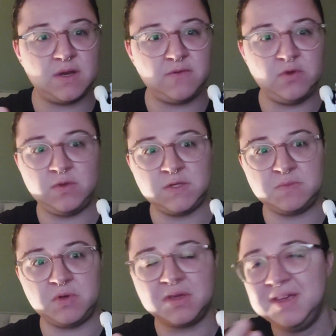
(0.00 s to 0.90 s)
that I've known this
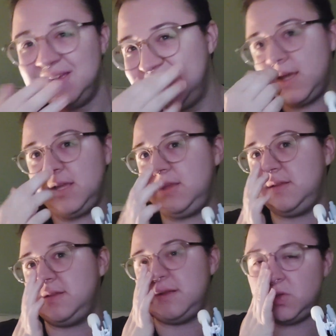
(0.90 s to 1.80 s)
book. I
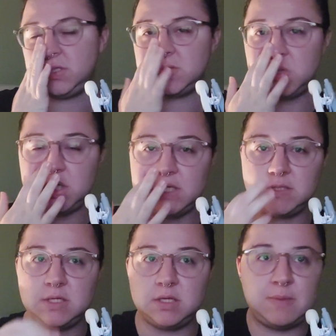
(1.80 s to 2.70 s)
only just
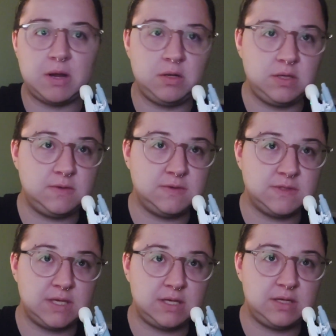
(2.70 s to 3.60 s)
realised that apparently you
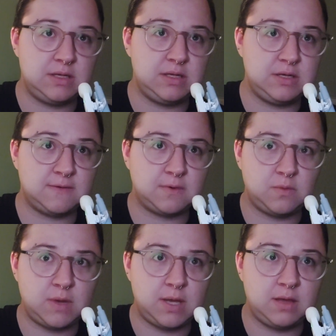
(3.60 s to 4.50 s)
say it in a
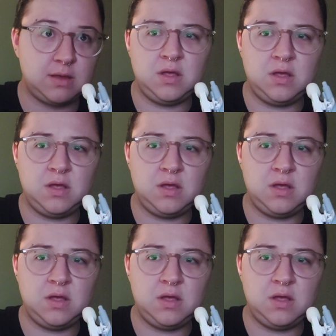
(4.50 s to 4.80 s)
different way.